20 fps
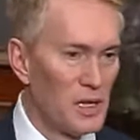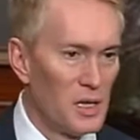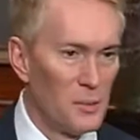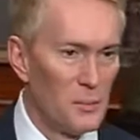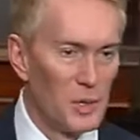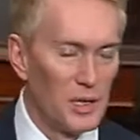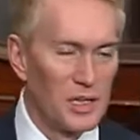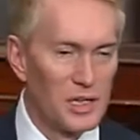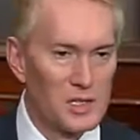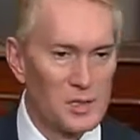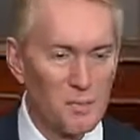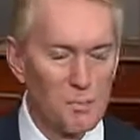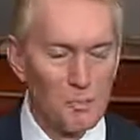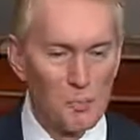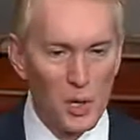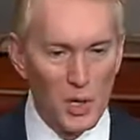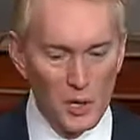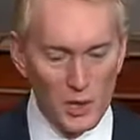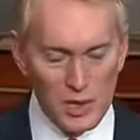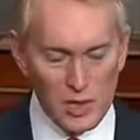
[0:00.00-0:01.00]
because
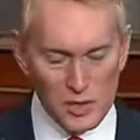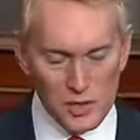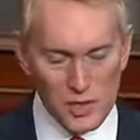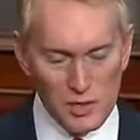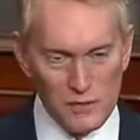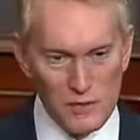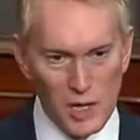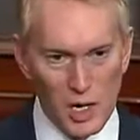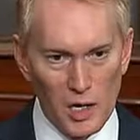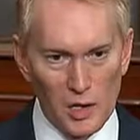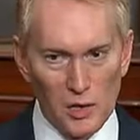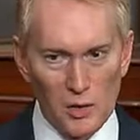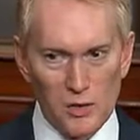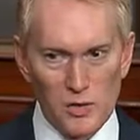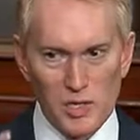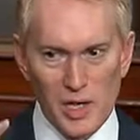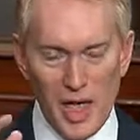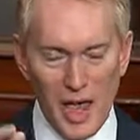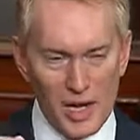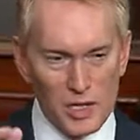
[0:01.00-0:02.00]
billions of
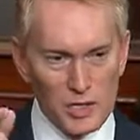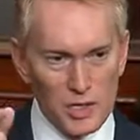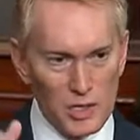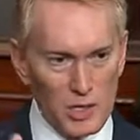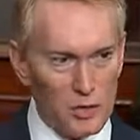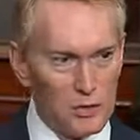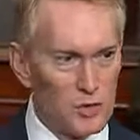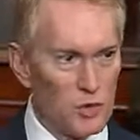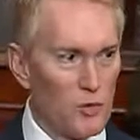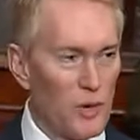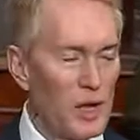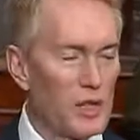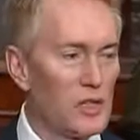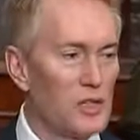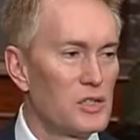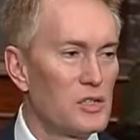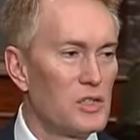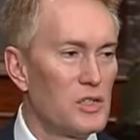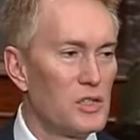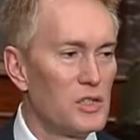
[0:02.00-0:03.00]
dollars actually go directly
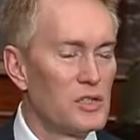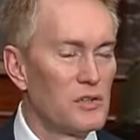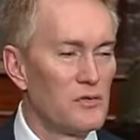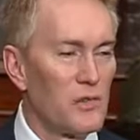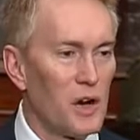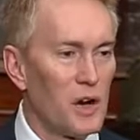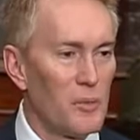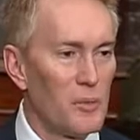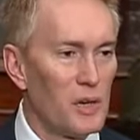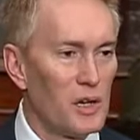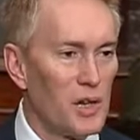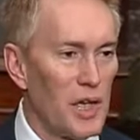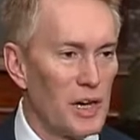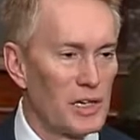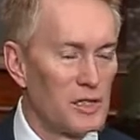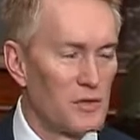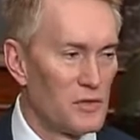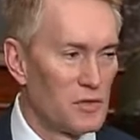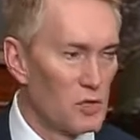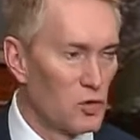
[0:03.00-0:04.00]
to these environmental
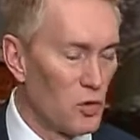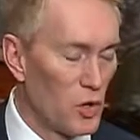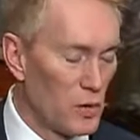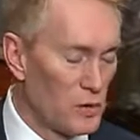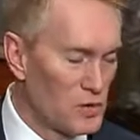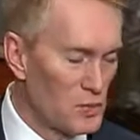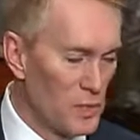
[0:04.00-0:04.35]
activist groups,